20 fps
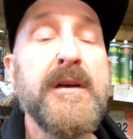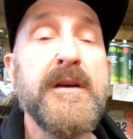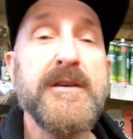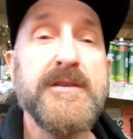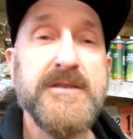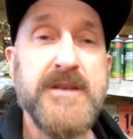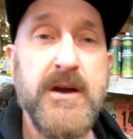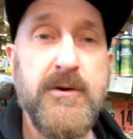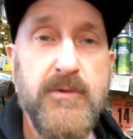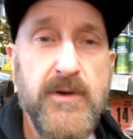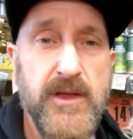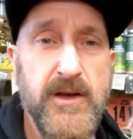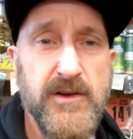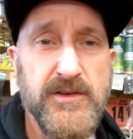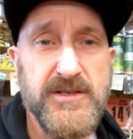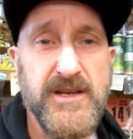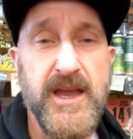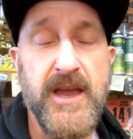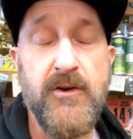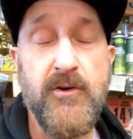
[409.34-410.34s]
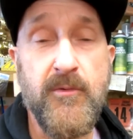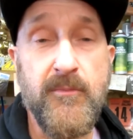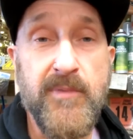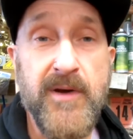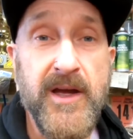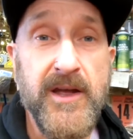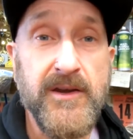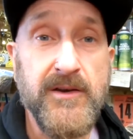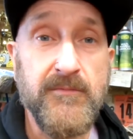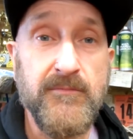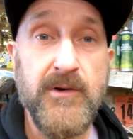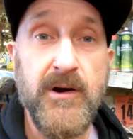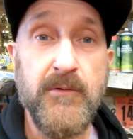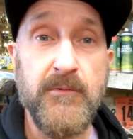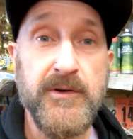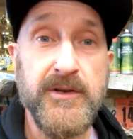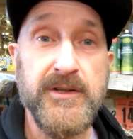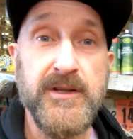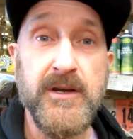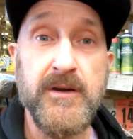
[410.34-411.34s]
So with us here at Pindon, what
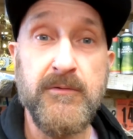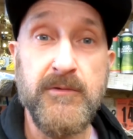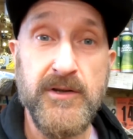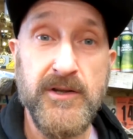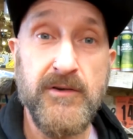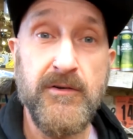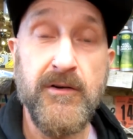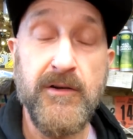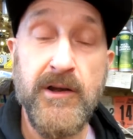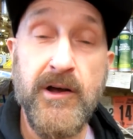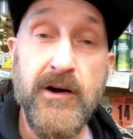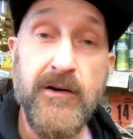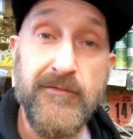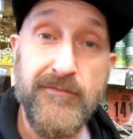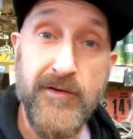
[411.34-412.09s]
we do a lot of